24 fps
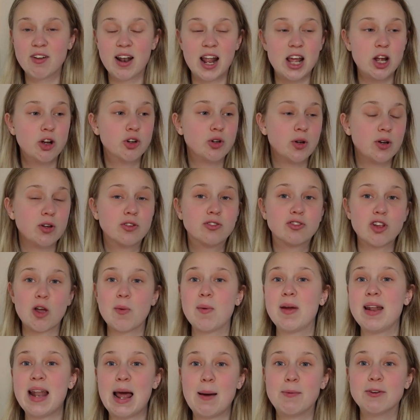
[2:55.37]
Like, you're doing so
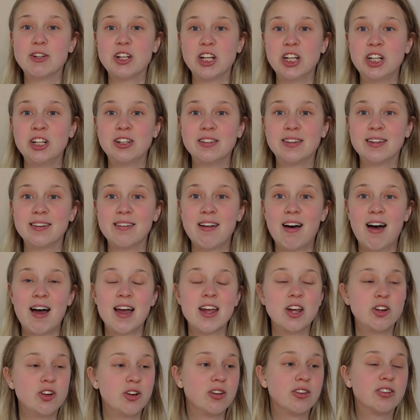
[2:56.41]
many nappy changes at night,
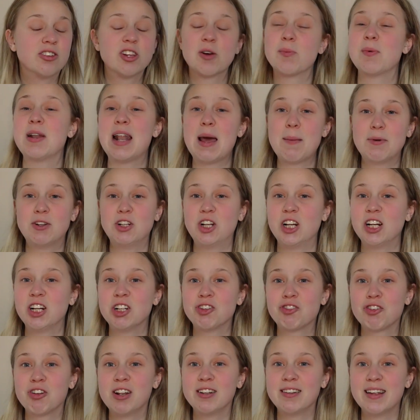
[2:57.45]
you're doing so many nappy
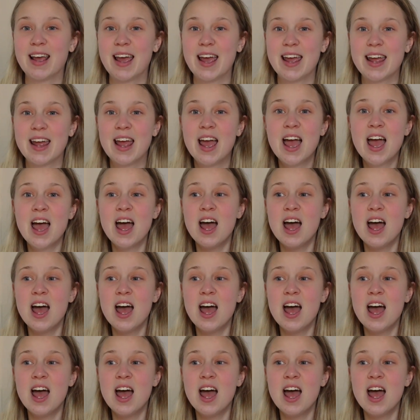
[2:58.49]
changes in a day,